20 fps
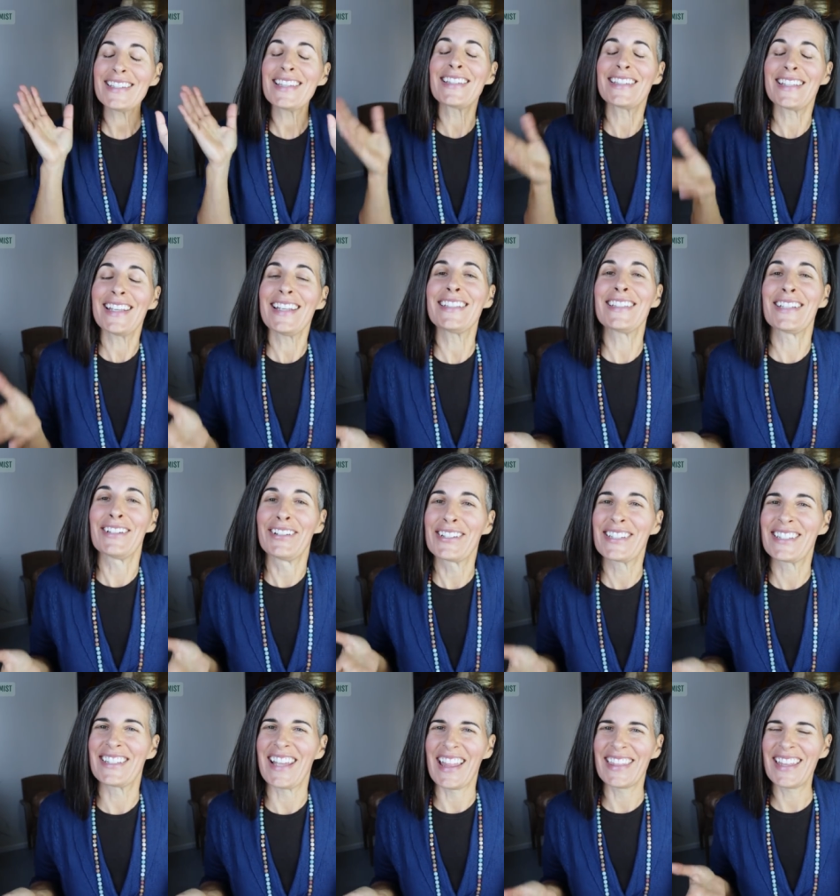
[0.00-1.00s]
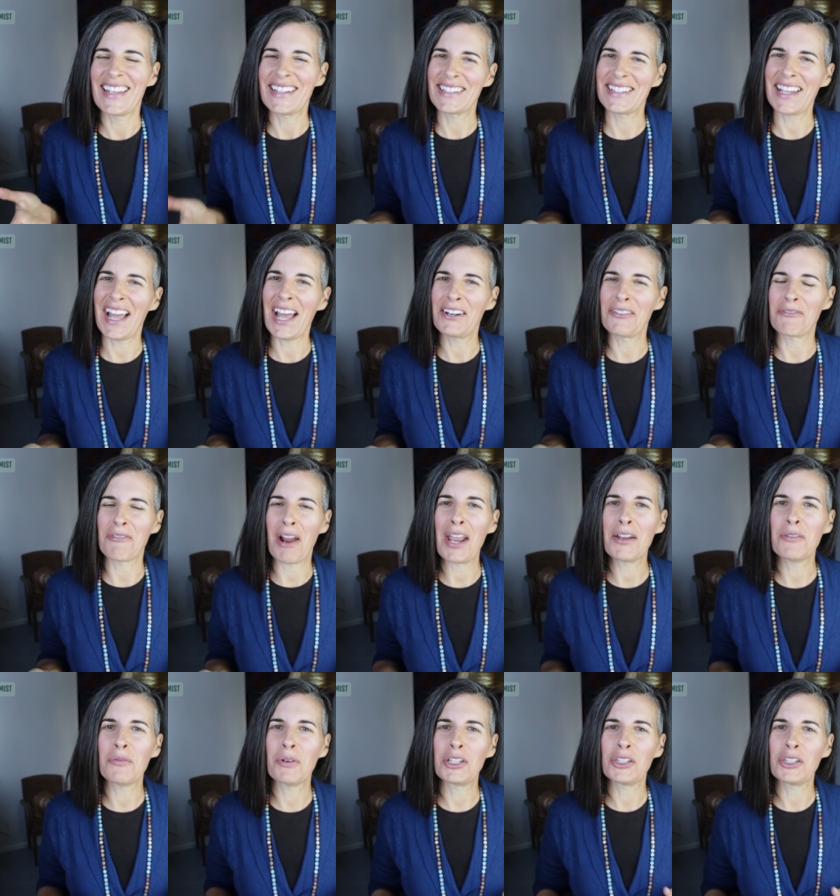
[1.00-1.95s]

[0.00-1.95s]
this is easier said than done, right?